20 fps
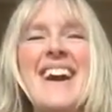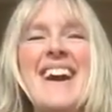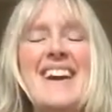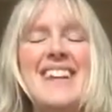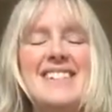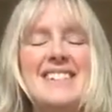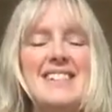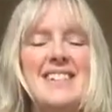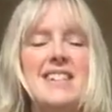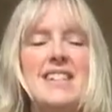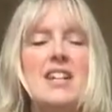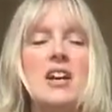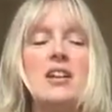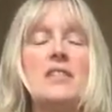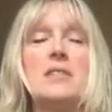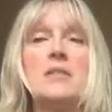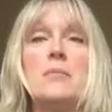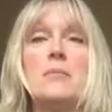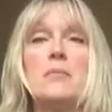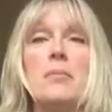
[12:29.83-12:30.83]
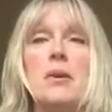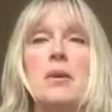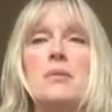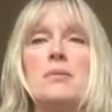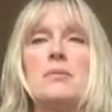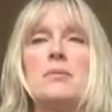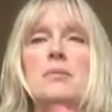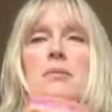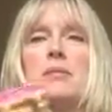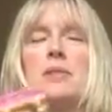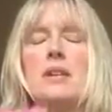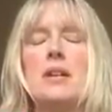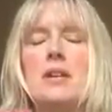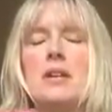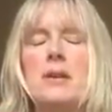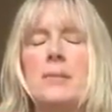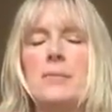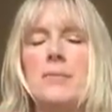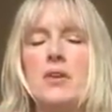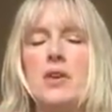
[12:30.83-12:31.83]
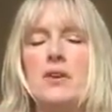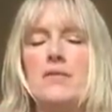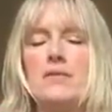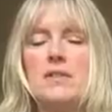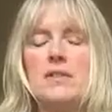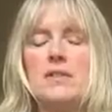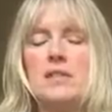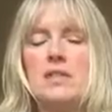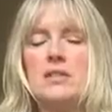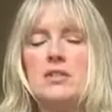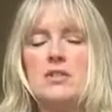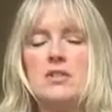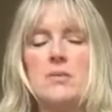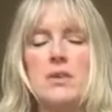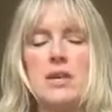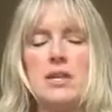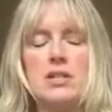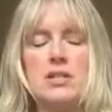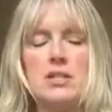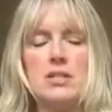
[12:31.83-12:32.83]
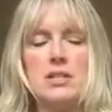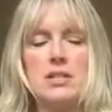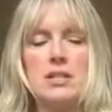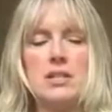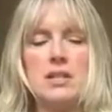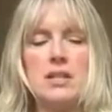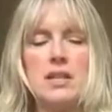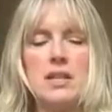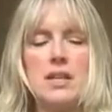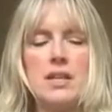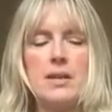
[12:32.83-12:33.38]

It's the nuts and bolts of the situation.